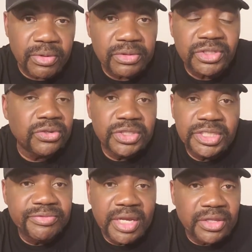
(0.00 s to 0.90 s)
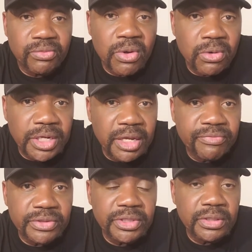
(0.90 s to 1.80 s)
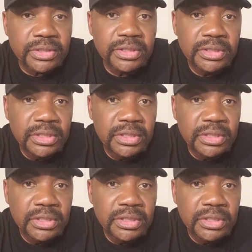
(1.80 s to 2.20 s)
Churches even got the wrong name for church.